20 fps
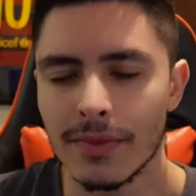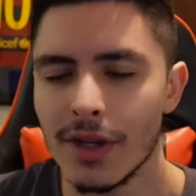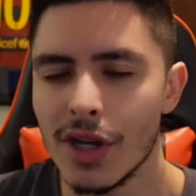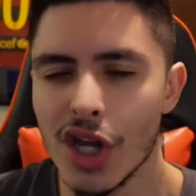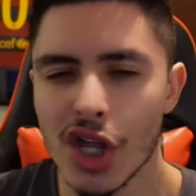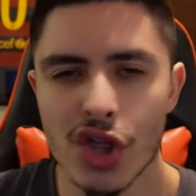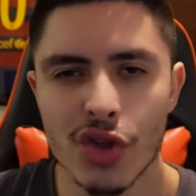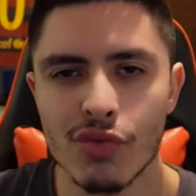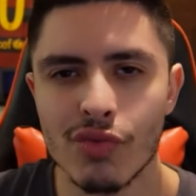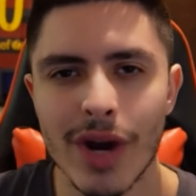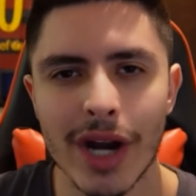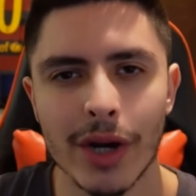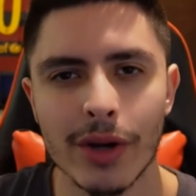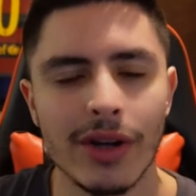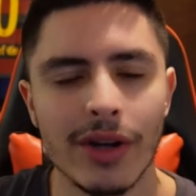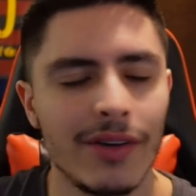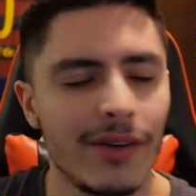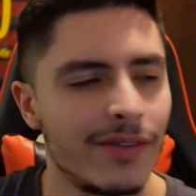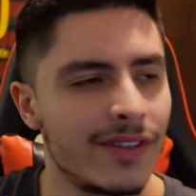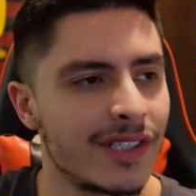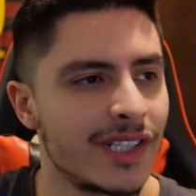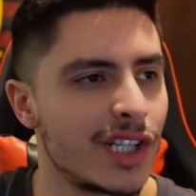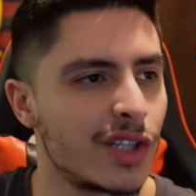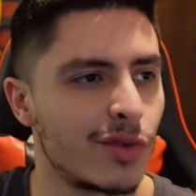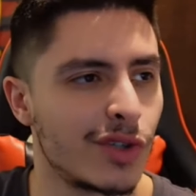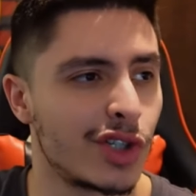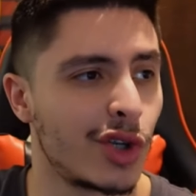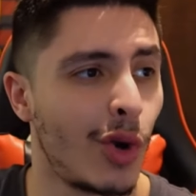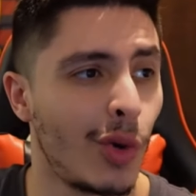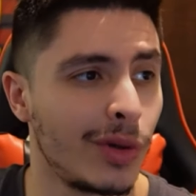the record of assists
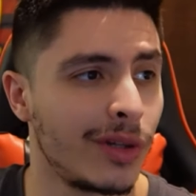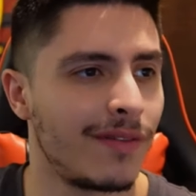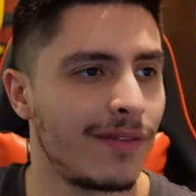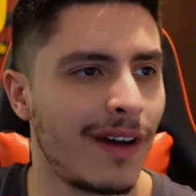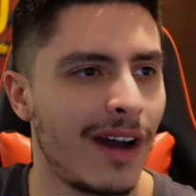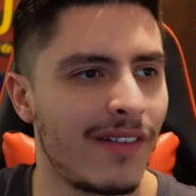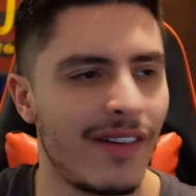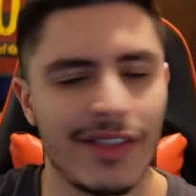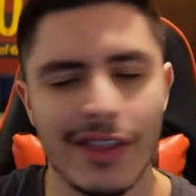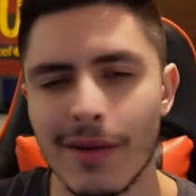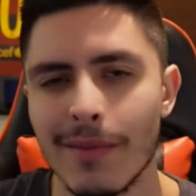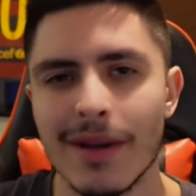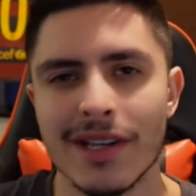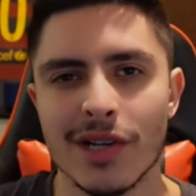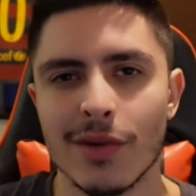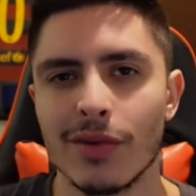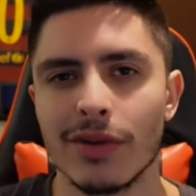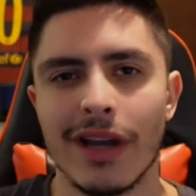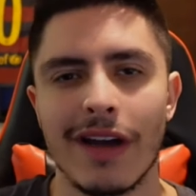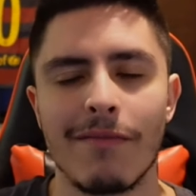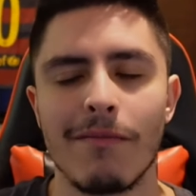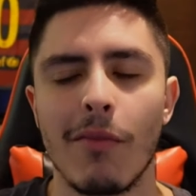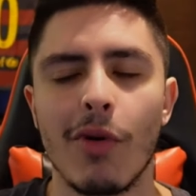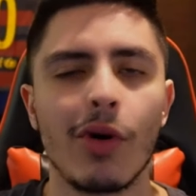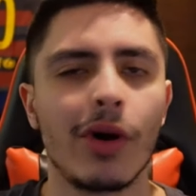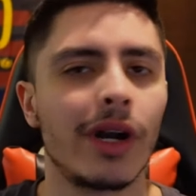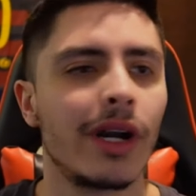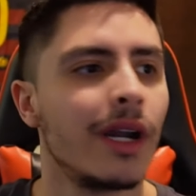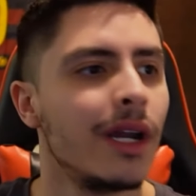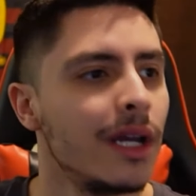was only 5. I thought Messi would have
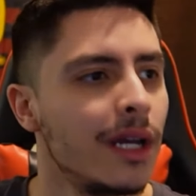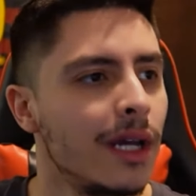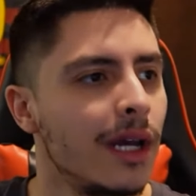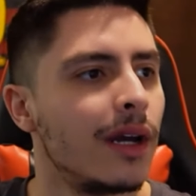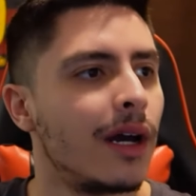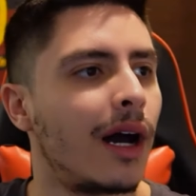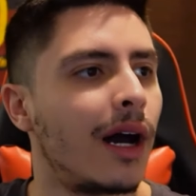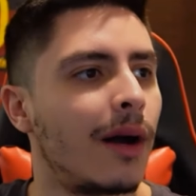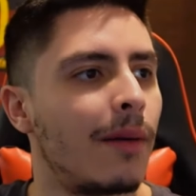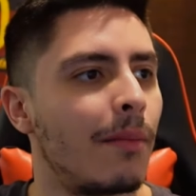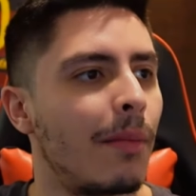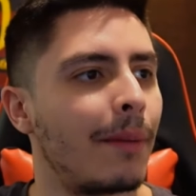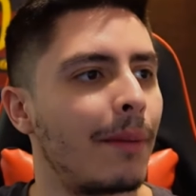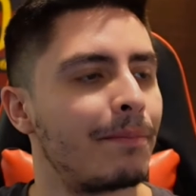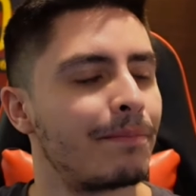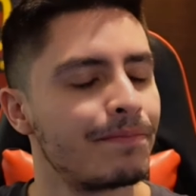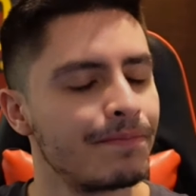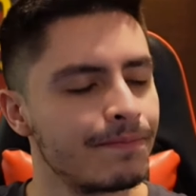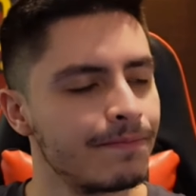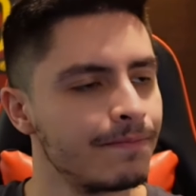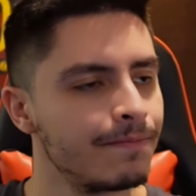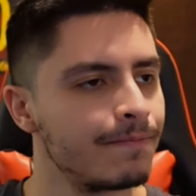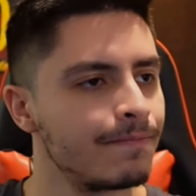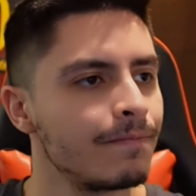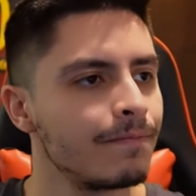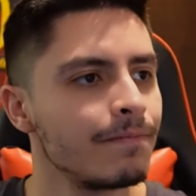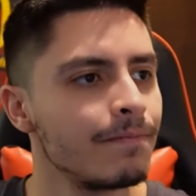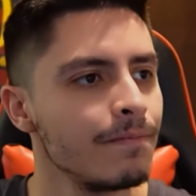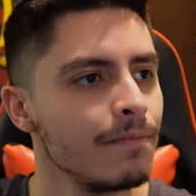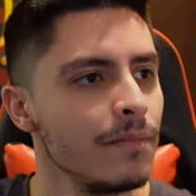more. But
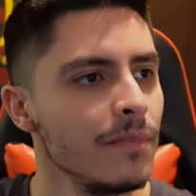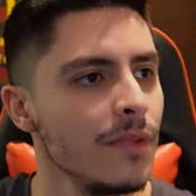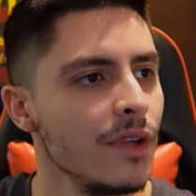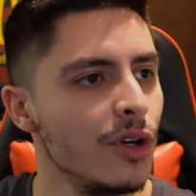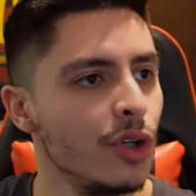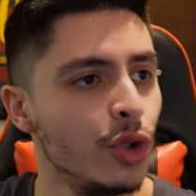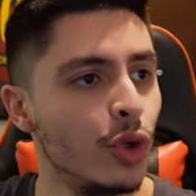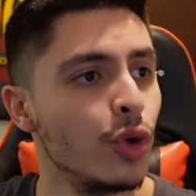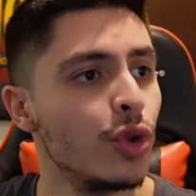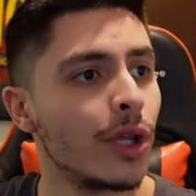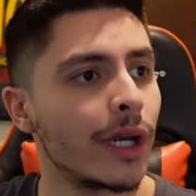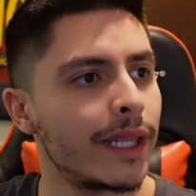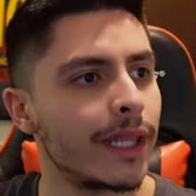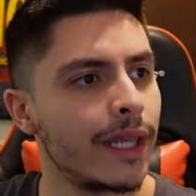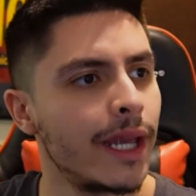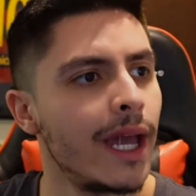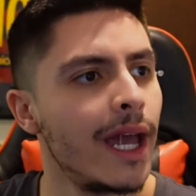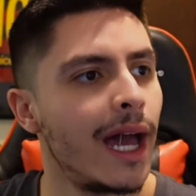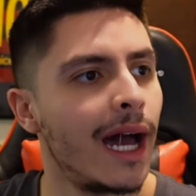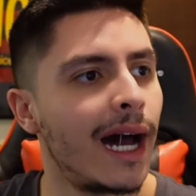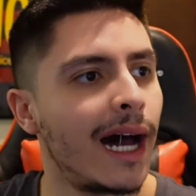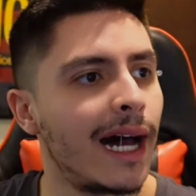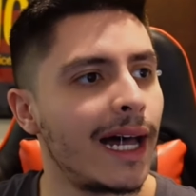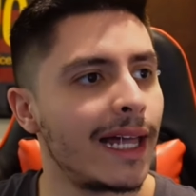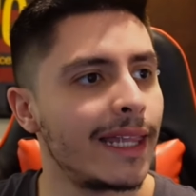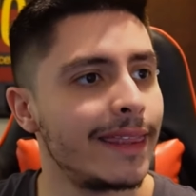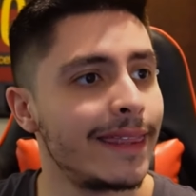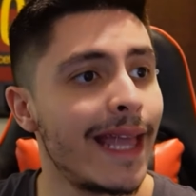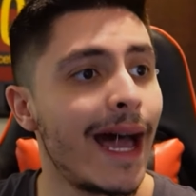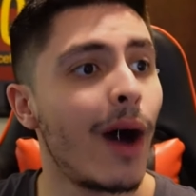Gundogan
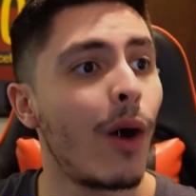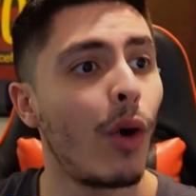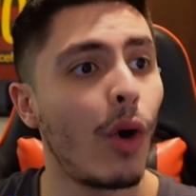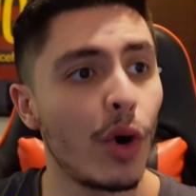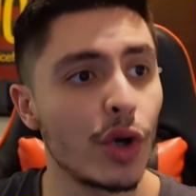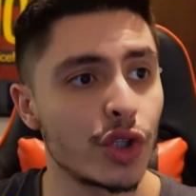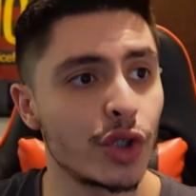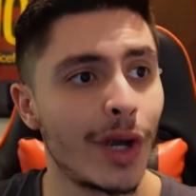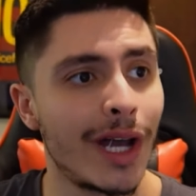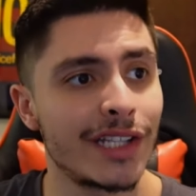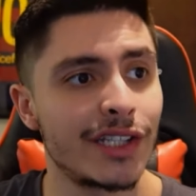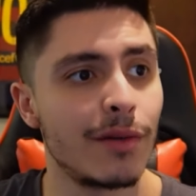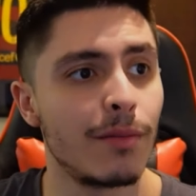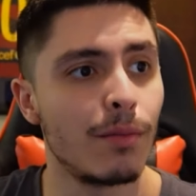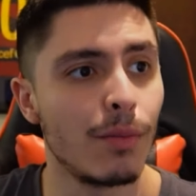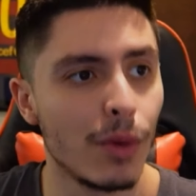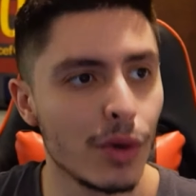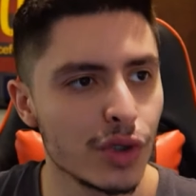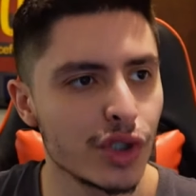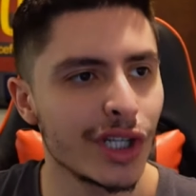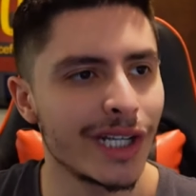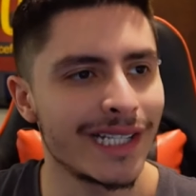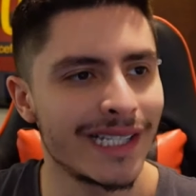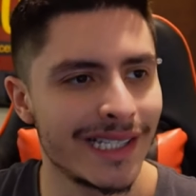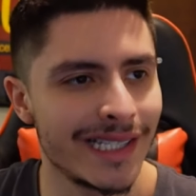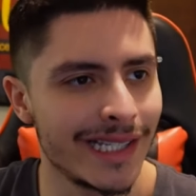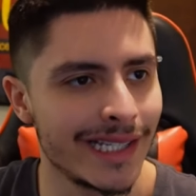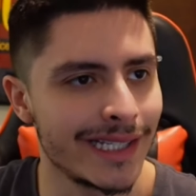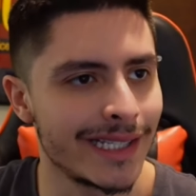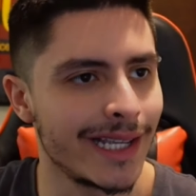now also has the most
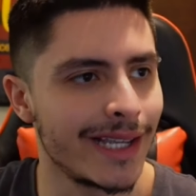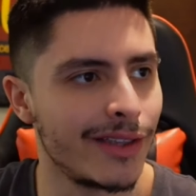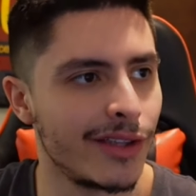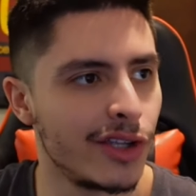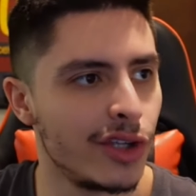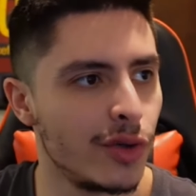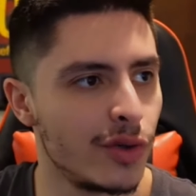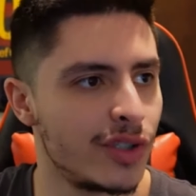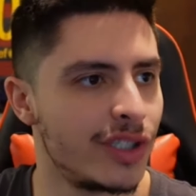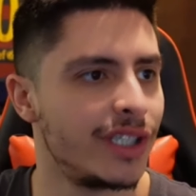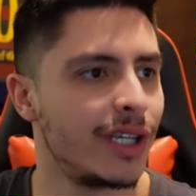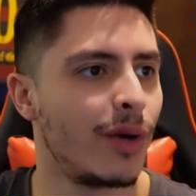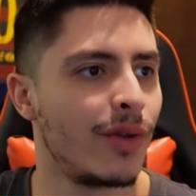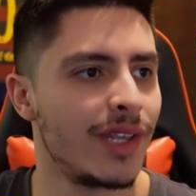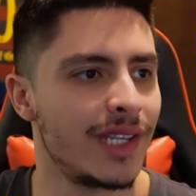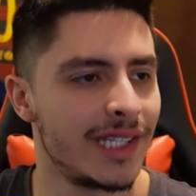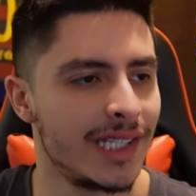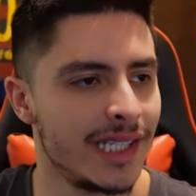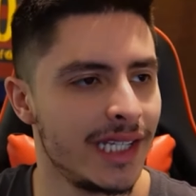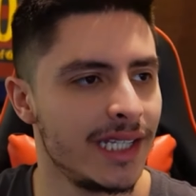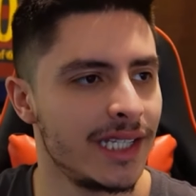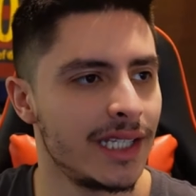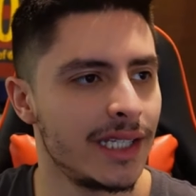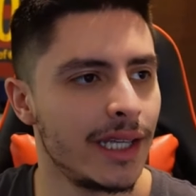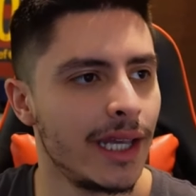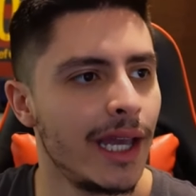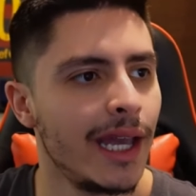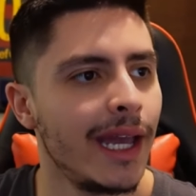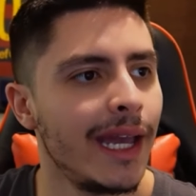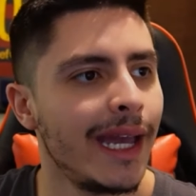assists in the UCL this season
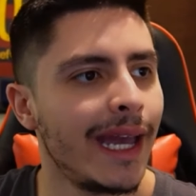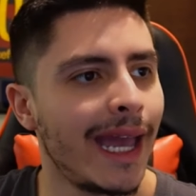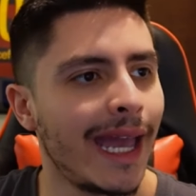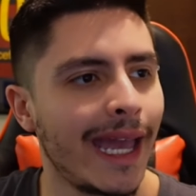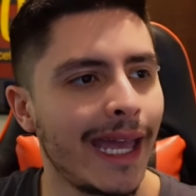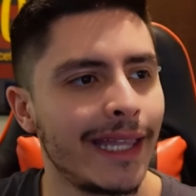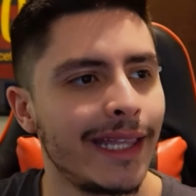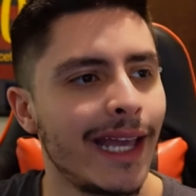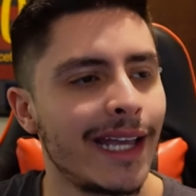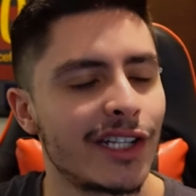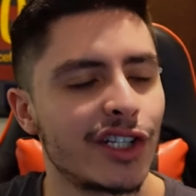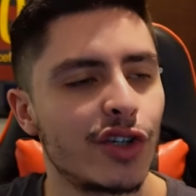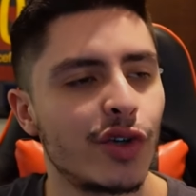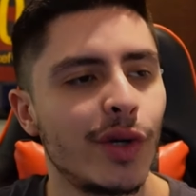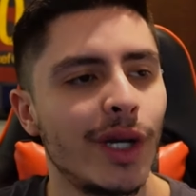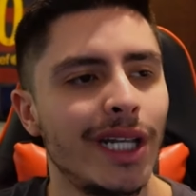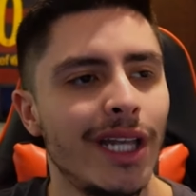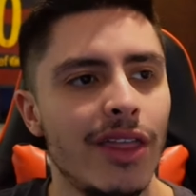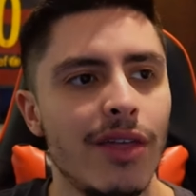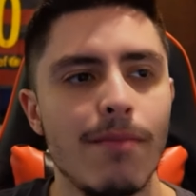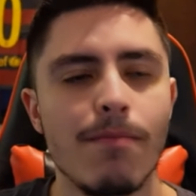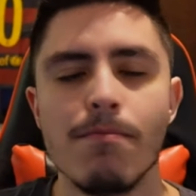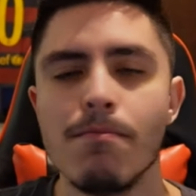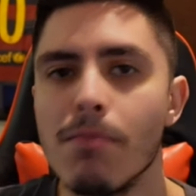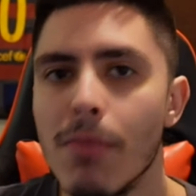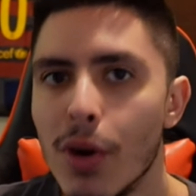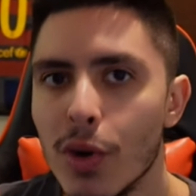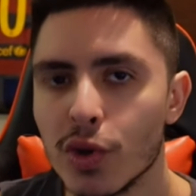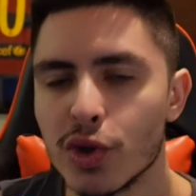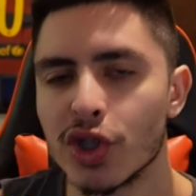and has created the
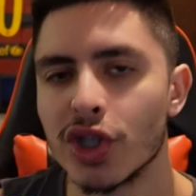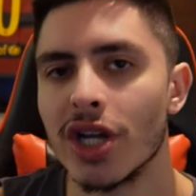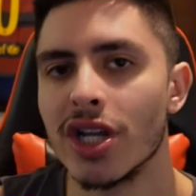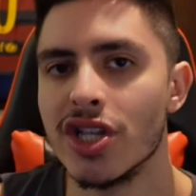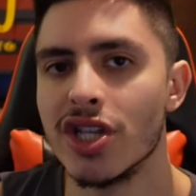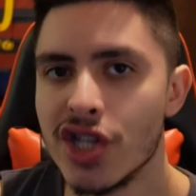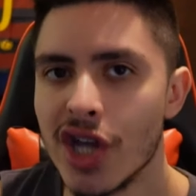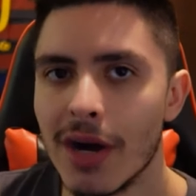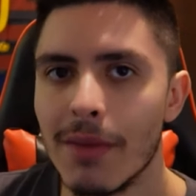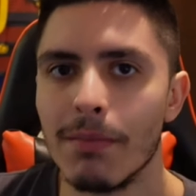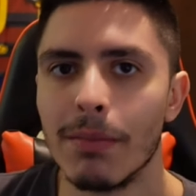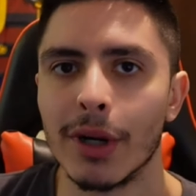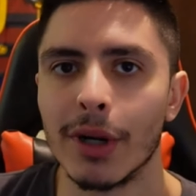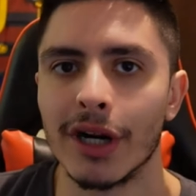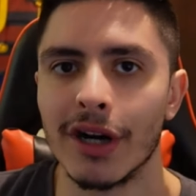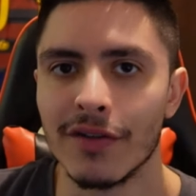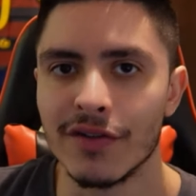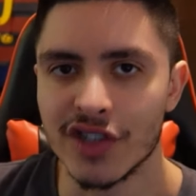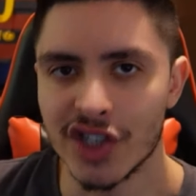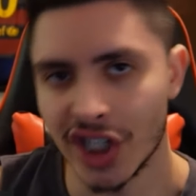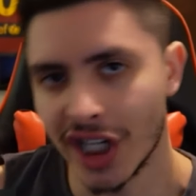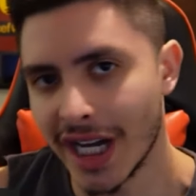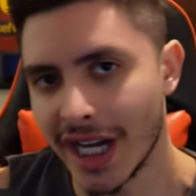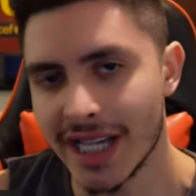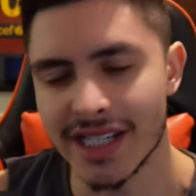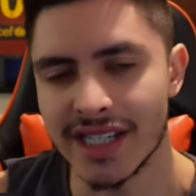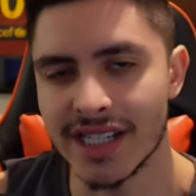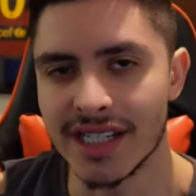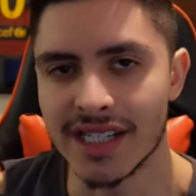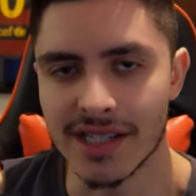most number of
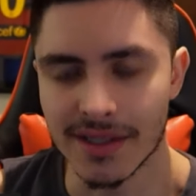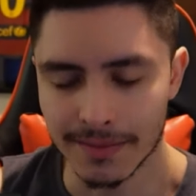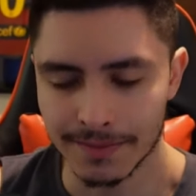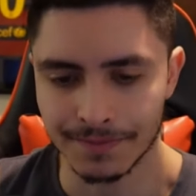chances.